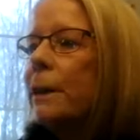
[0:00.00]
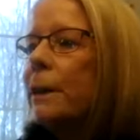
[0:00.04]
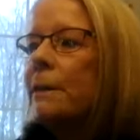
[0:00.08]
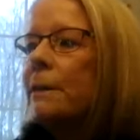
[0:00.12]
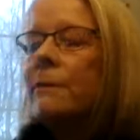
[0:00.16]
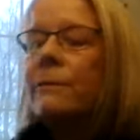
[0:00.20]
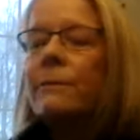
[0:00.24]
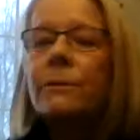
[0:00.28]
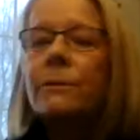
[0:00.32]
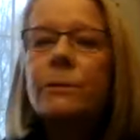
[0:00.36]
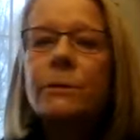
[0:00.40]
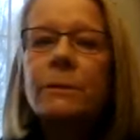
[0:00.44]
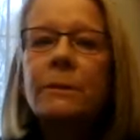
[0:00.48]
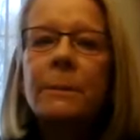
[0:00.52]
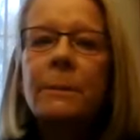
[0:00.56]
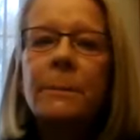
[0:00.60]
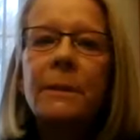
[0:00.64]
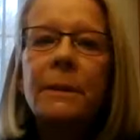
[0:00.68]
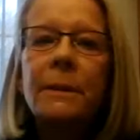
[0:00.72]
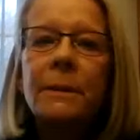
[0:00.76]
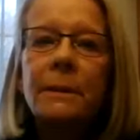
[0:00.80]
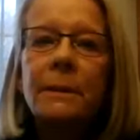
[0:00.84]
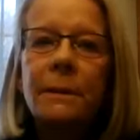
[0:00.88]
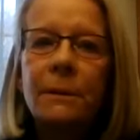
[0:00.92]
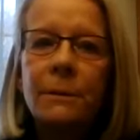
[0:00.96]
ready for
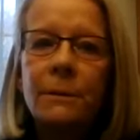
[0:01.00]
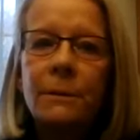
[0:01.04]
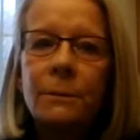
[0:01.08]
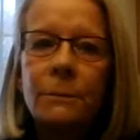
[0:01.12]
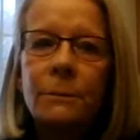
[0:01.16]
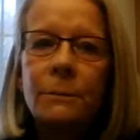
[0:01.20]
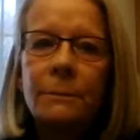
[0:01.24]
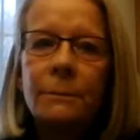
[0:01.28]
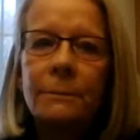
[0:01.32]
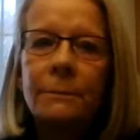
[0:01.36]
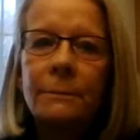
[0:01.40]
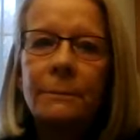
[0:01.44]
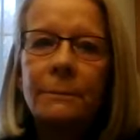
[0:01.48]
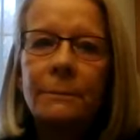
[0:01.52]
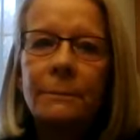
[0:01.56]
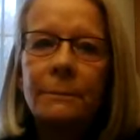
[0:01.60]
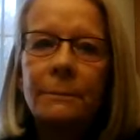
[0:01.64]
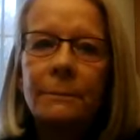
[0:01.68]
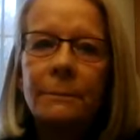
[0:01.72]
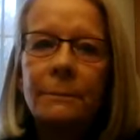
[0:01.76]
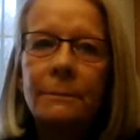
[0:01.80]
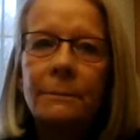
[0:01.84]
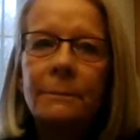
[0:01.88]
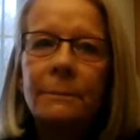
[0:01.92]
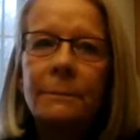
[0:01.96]
something new."
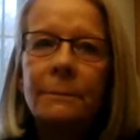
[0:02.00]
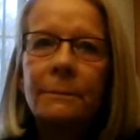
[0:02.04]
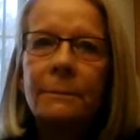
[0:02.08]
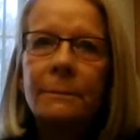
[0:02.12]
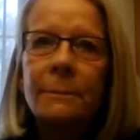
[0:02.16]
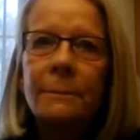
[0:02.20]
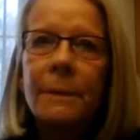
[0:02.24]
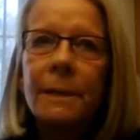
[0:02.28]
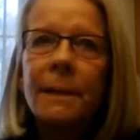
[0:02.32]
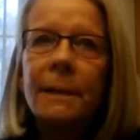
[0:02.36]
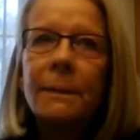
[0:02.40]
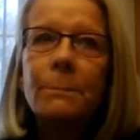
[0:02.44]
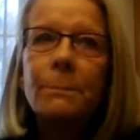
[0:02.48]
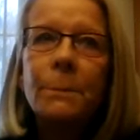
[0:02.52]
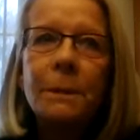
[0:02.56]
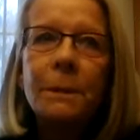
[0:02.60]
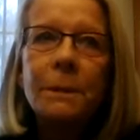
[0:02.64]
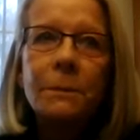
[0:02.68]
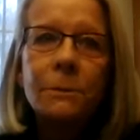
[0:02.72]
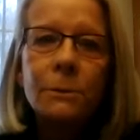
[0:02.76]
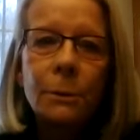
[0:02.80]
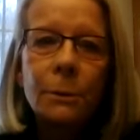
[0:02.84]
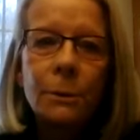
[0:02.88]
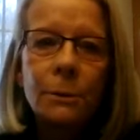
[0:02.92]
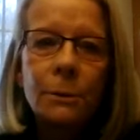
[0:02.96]
May it
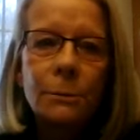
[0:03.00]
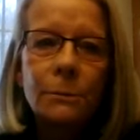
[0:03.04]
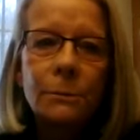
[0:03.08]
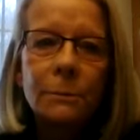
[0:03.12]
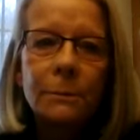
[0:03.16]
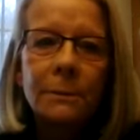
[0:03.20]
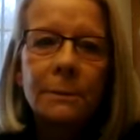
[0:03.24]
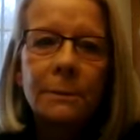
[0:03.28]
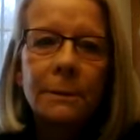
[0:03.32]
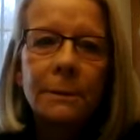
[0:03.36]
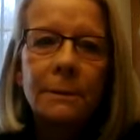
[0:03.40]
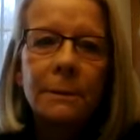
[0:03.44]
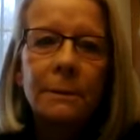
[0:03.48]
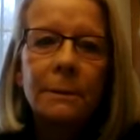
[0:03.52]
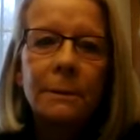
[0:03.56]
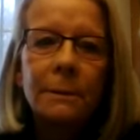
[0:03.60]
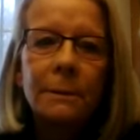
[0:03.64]
be so.